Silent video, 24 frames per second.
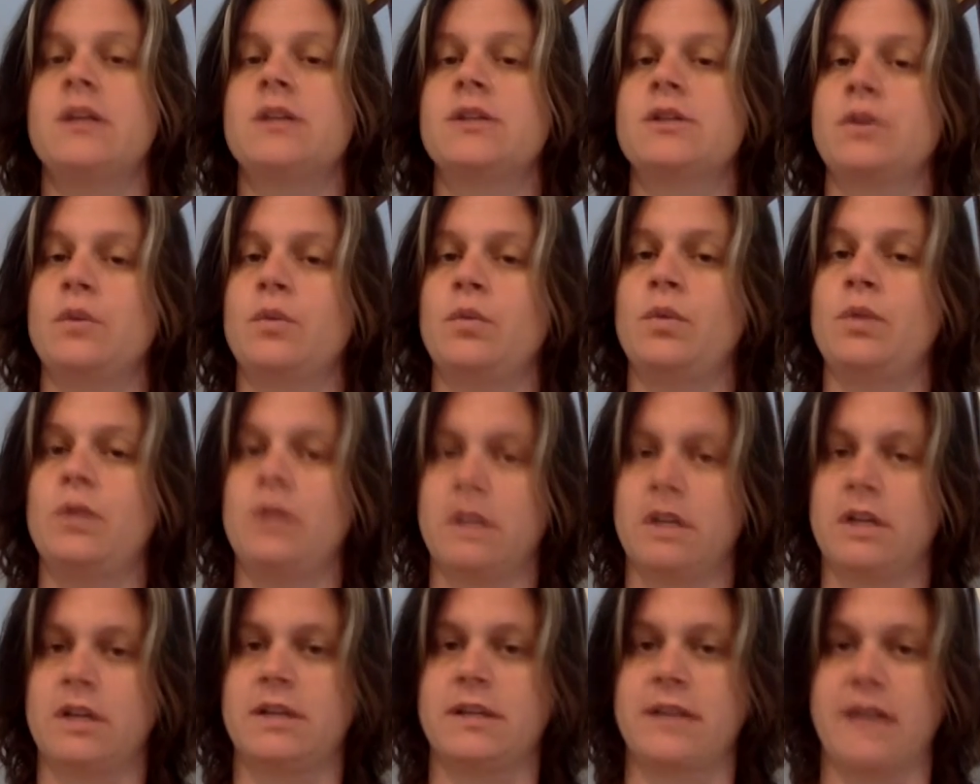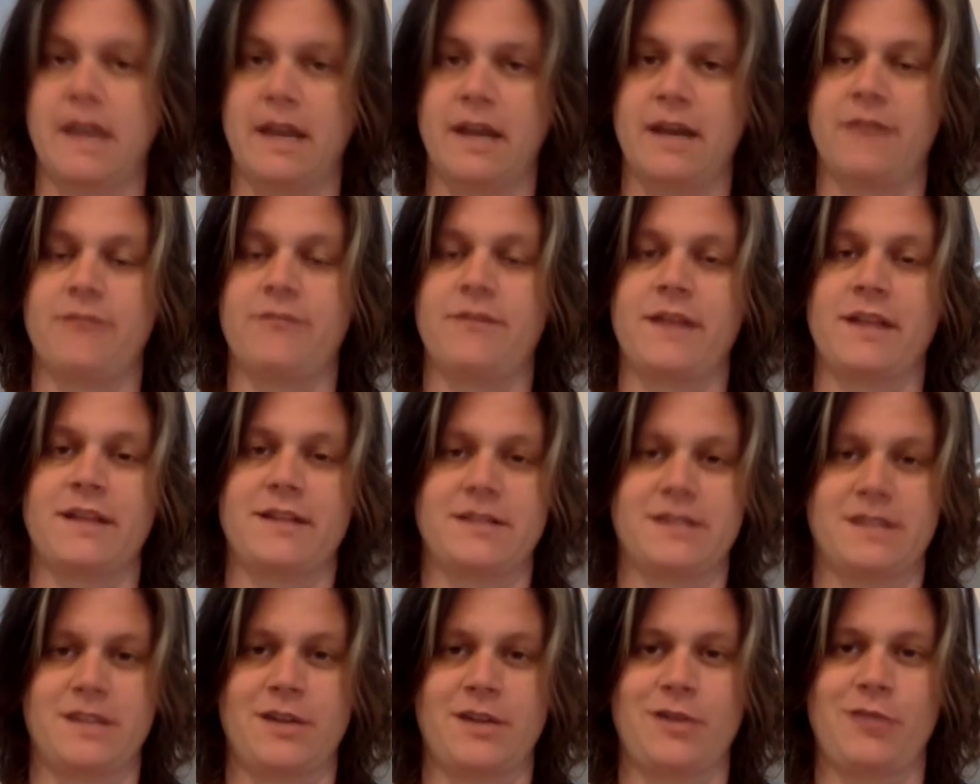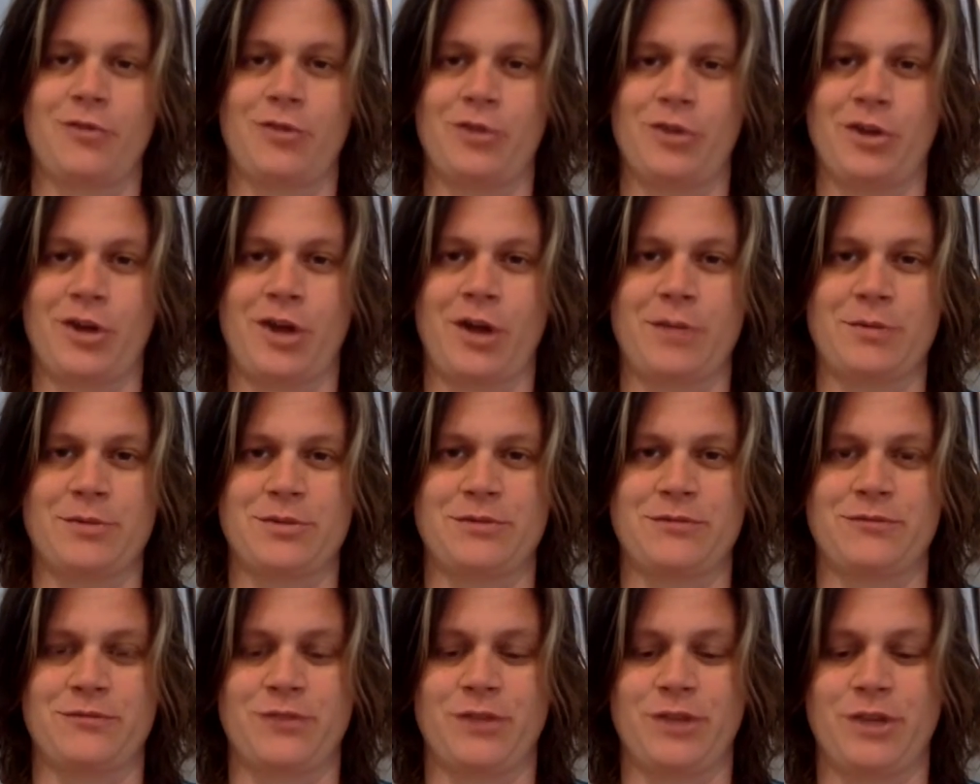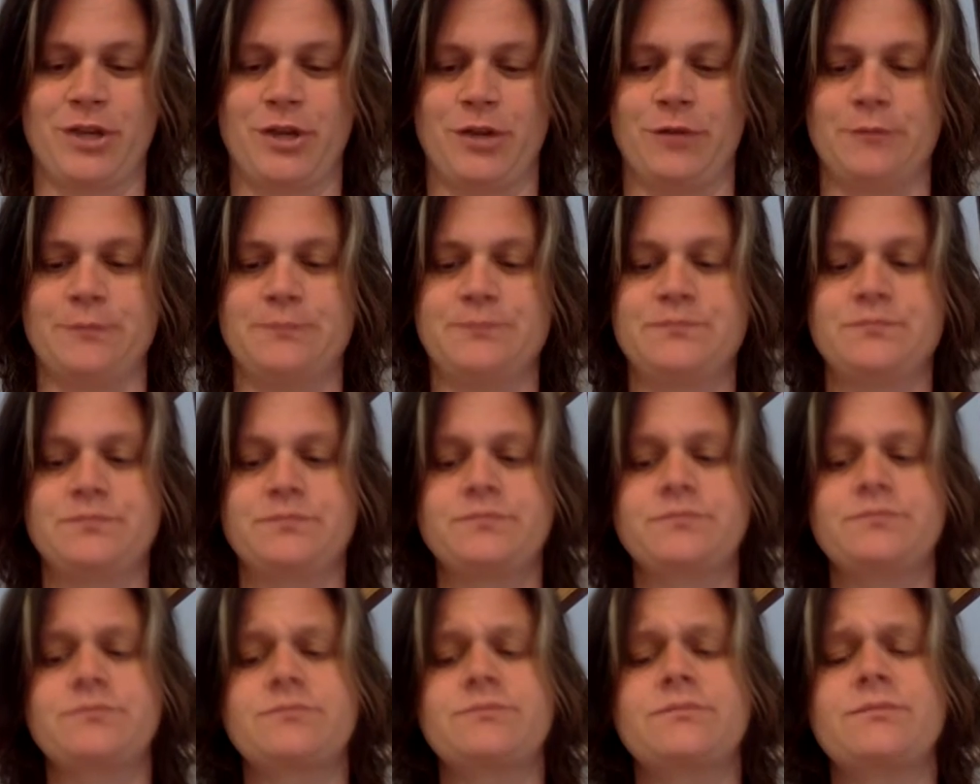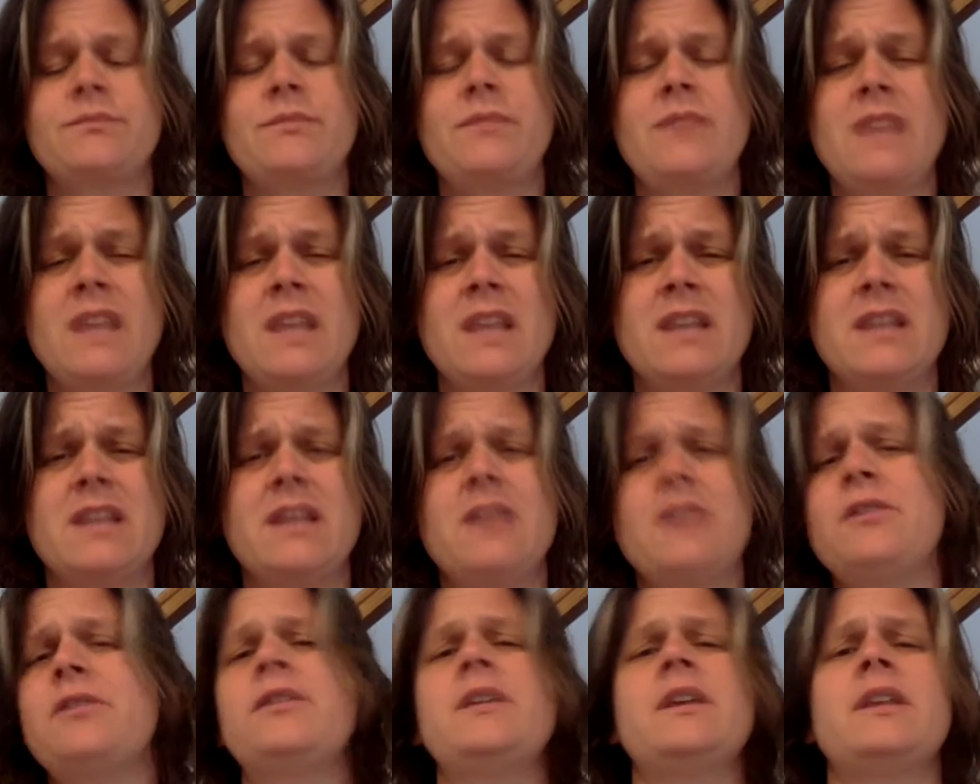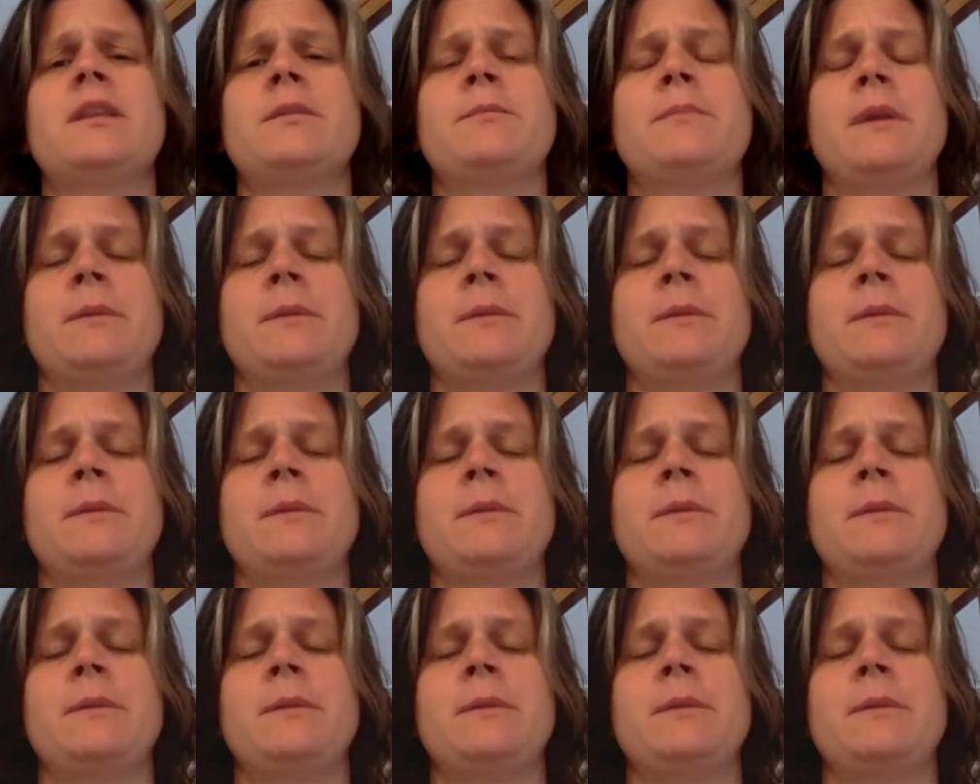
So we'll look at that if that's a good option for you. The other thing that